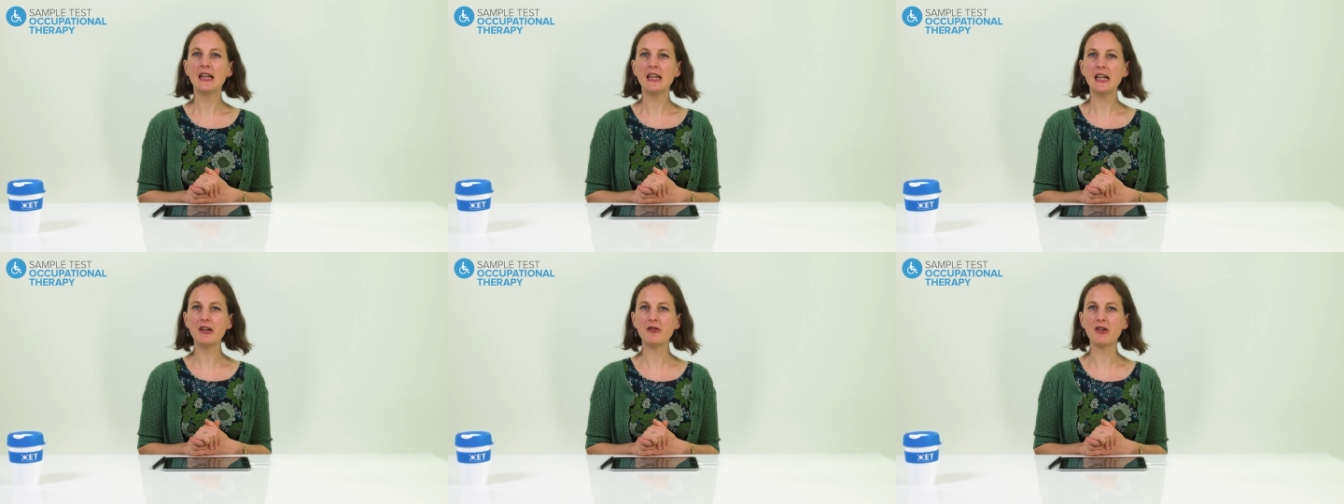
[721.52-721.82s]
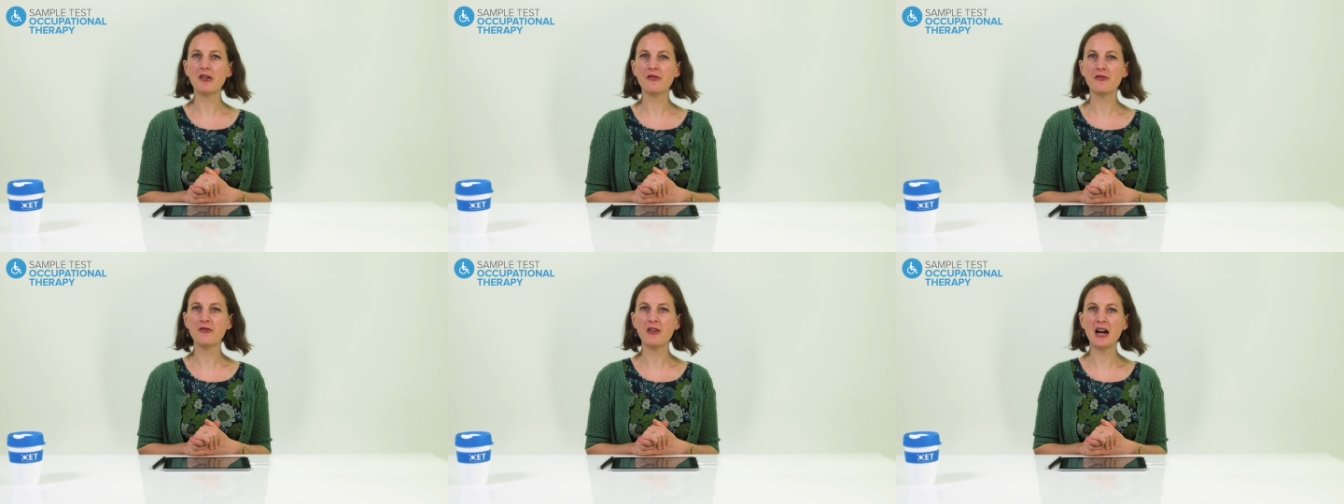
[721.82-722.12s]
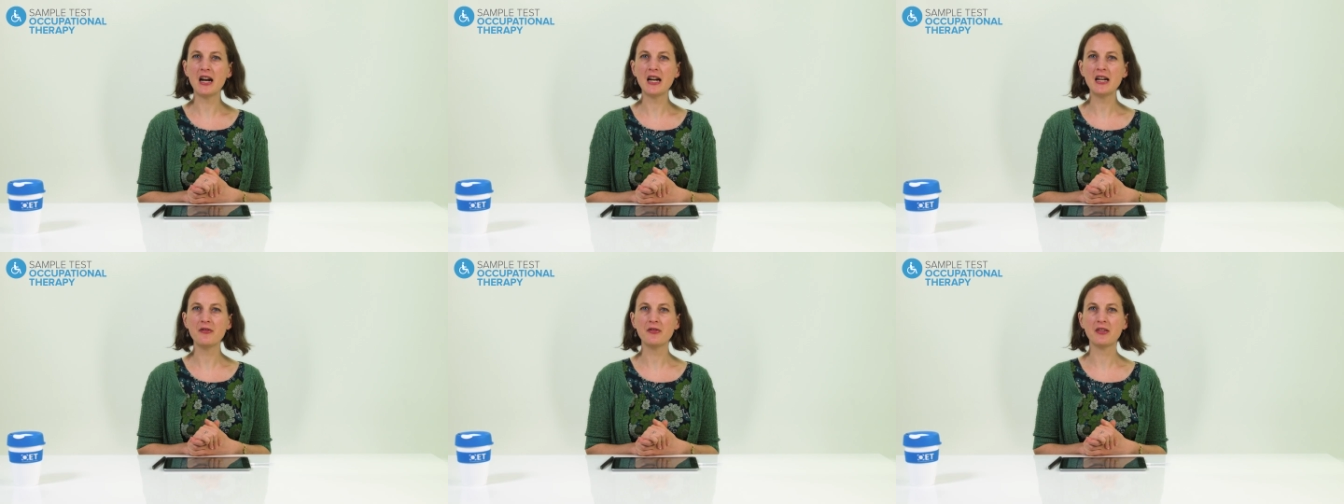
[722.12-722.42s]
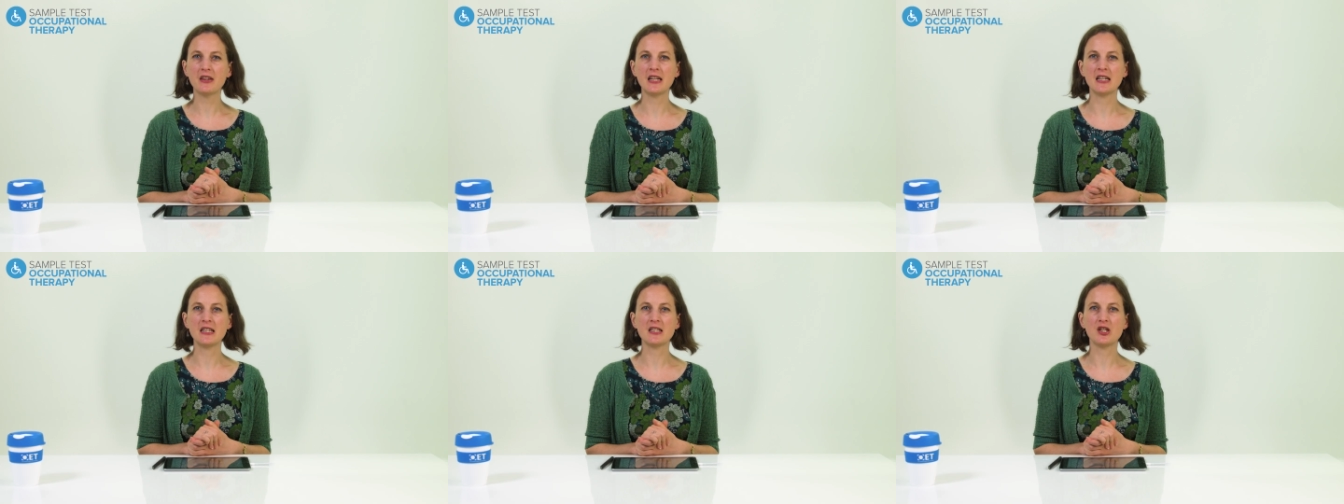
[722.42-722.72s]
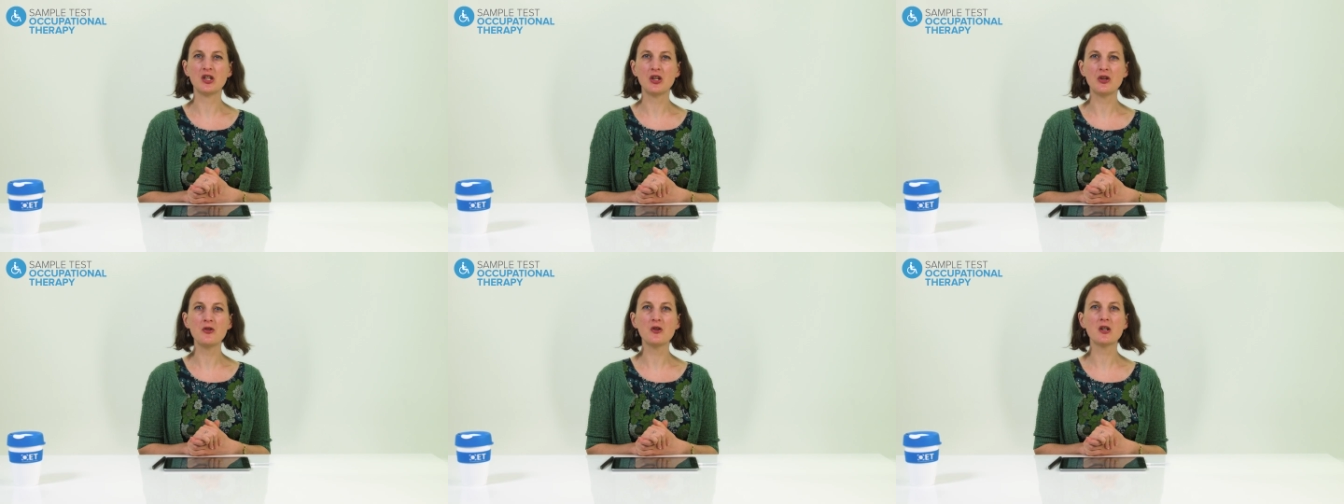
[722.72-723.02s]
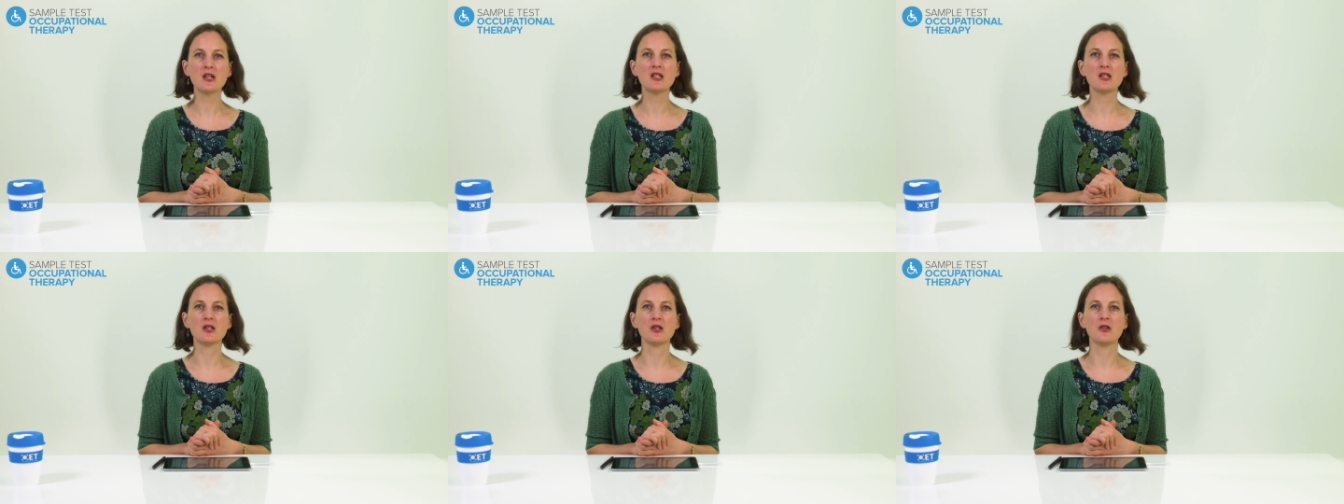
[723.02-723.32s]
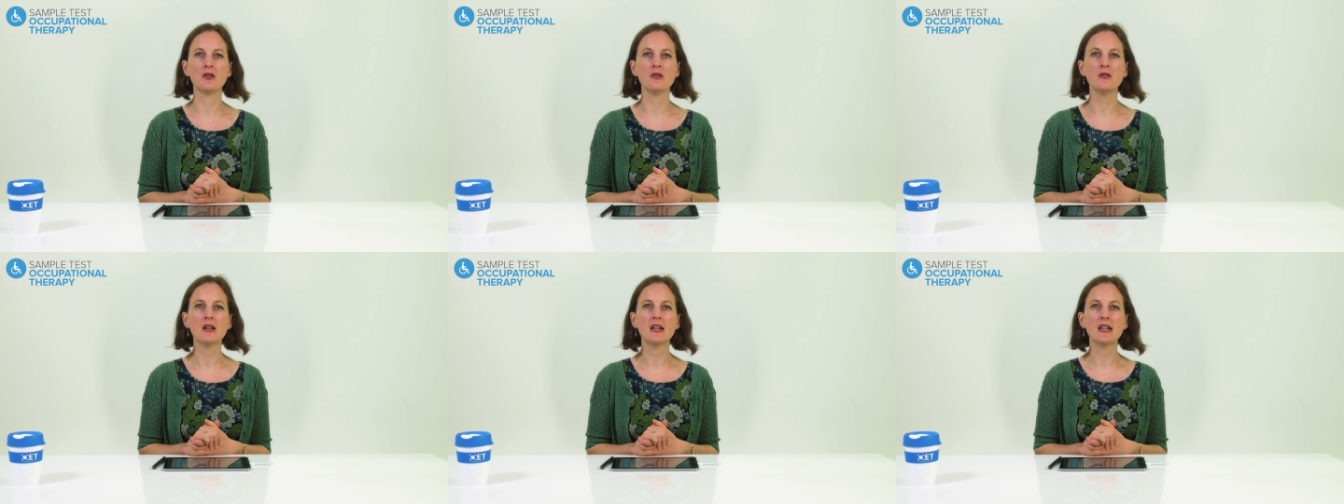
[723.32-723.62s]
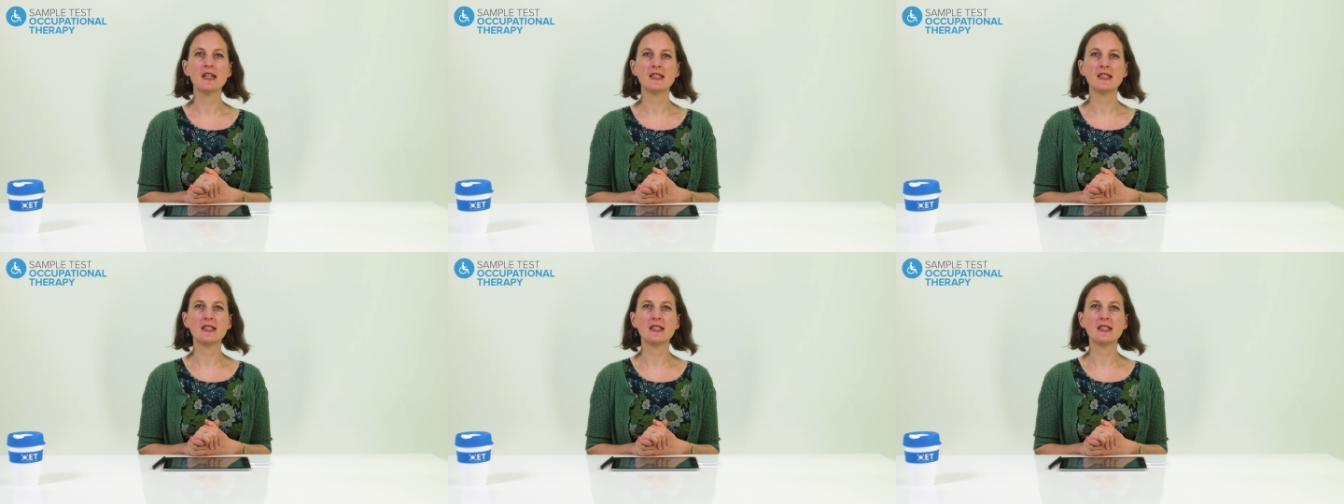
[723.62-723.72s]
Here are 5 things you can do